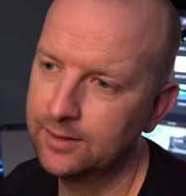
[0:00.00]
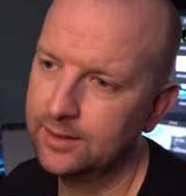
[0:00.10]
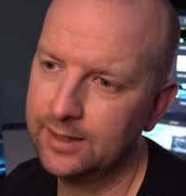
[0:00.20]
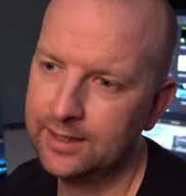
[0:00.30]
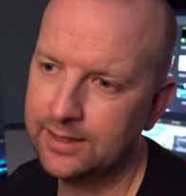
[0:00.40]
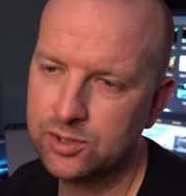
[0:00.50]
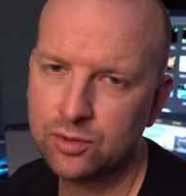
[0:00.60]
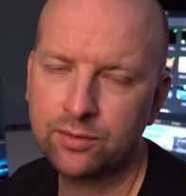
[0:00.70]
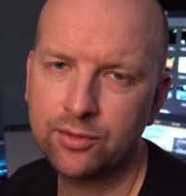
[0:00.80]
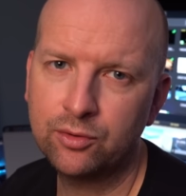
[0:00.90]
any
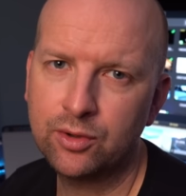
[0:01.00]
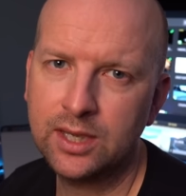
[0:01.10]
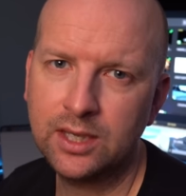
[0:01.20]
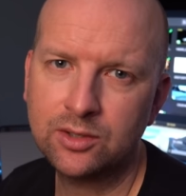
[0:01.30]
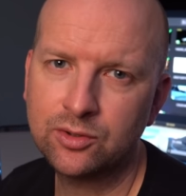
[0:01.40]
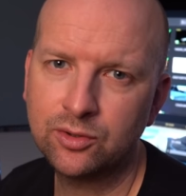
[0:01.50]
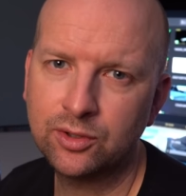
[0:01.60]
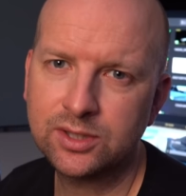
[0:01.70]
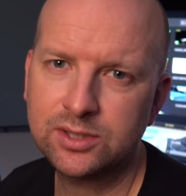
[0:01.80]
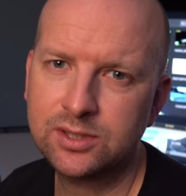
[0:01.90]
sort of through hike you're
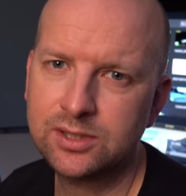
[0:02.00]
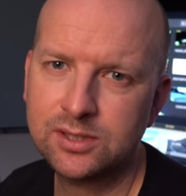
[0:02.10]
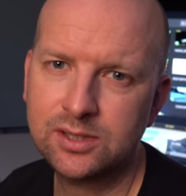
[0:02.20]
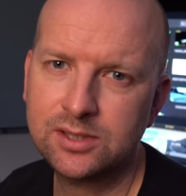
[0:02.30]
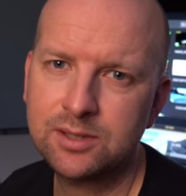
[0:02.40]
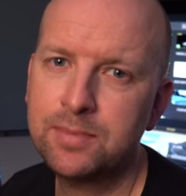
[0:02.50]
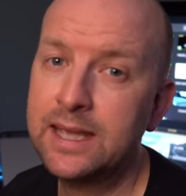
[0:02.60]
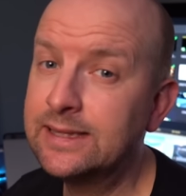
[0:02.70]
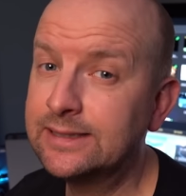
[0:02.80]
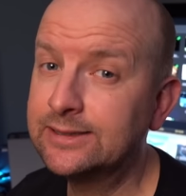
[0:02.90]
doing. It's, it's it's
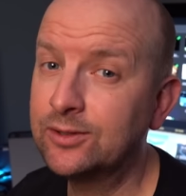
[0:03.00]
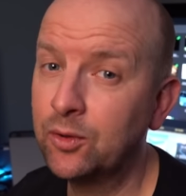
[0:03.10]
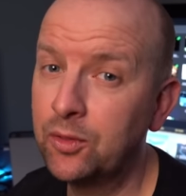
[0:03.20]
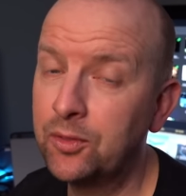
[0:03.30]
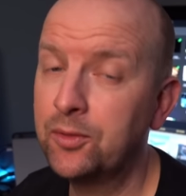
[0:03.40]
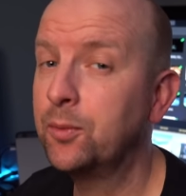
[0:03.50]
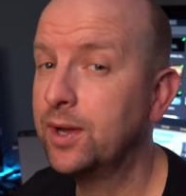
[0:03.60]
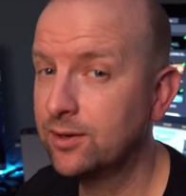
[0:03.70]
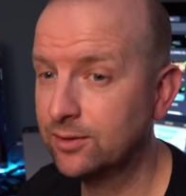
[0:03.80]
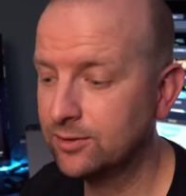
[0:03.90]
dependent on the
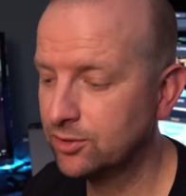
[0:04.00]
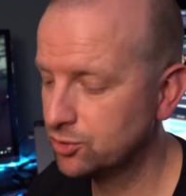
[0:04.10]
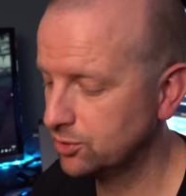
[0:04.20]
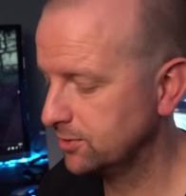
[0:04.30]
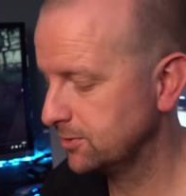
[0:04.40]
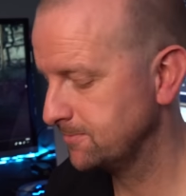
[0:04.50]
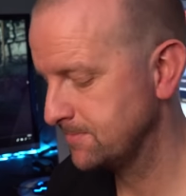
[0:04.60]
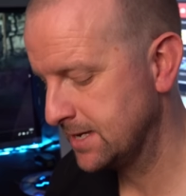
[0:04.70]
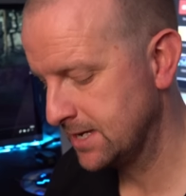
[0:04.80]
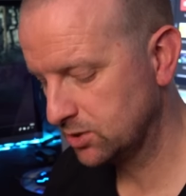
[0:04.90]
weather conditions.
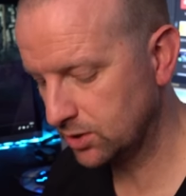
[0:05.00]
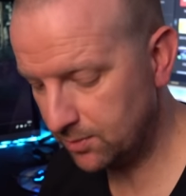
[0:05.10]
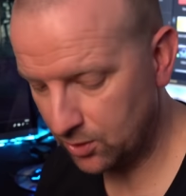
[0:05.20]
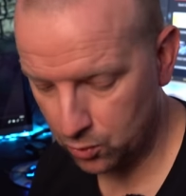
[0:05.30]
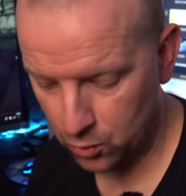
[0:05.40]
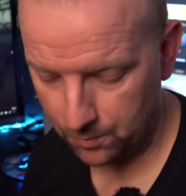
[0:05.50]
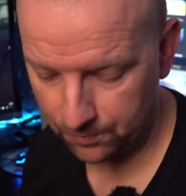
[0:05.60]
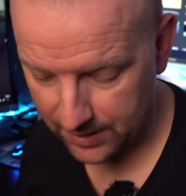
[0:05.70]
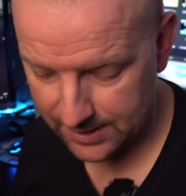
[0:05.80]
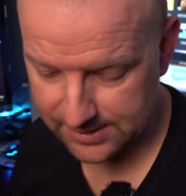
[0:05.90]
So there we go.
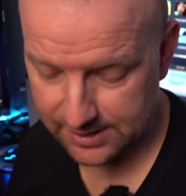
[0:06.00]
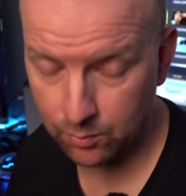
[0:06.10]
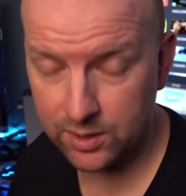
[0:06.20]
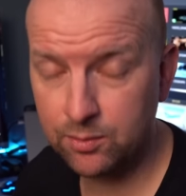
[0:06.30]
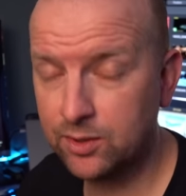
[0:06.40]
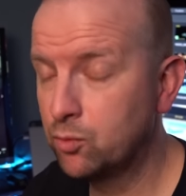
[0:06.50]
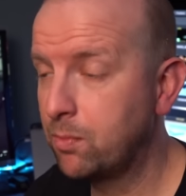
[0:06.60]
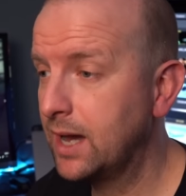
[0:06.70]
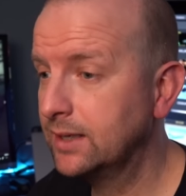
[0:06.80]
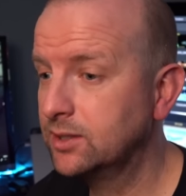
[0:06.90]
That's it. Whether we go
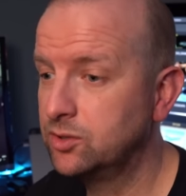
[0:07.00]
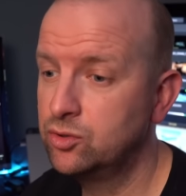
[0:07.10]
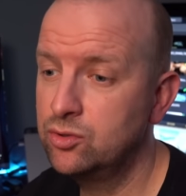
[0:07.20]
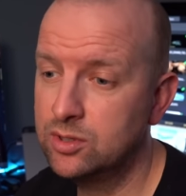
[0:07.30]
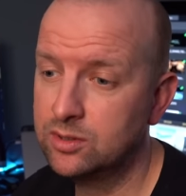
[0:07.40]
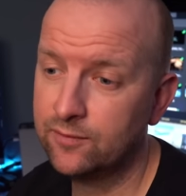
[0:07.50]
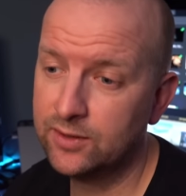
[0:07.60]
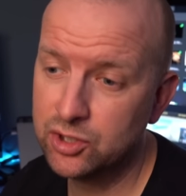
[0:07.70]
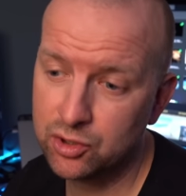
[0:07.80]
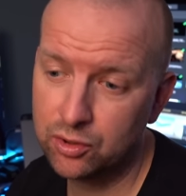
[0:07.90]
back to do it to
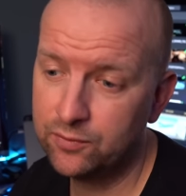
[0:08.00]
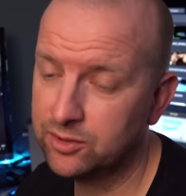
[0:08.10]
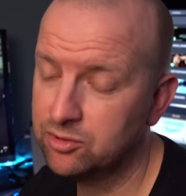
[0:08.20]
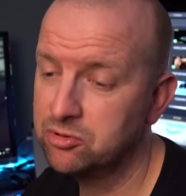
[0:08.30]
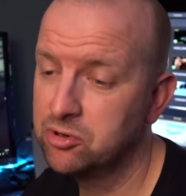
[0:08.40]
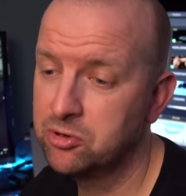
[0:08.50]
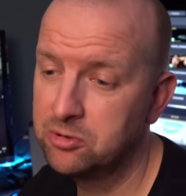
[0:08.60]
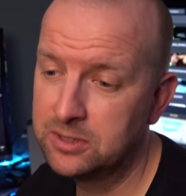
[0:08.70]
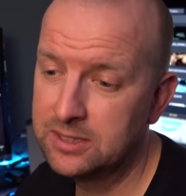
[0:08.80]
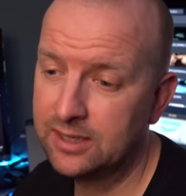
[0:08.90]
finish it off, I don't
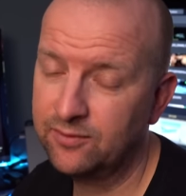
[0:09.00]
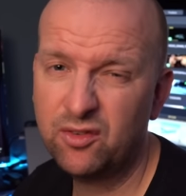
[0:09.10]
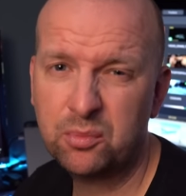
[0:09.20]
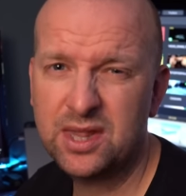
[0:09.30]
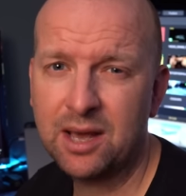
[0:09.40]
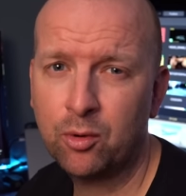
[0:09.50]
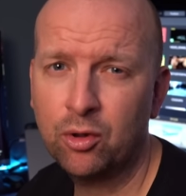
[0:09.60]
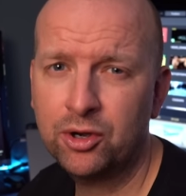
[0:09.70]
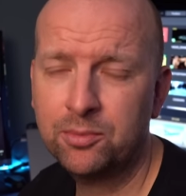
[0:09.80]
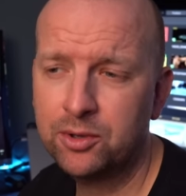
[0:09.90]
know. I've never been that
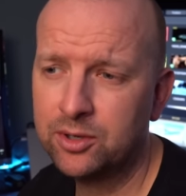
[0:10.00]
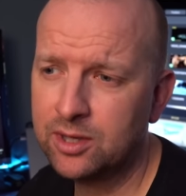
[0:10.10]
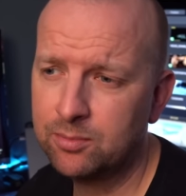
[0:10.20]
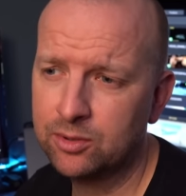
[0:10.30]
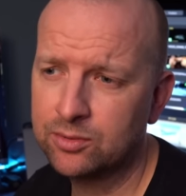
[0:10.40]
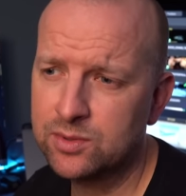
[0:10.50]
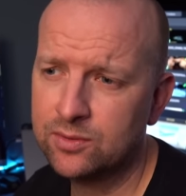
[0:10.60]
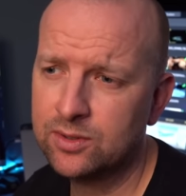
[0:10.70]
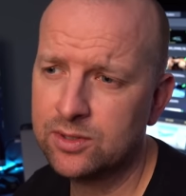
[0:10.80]
bothered about it to be honest with you.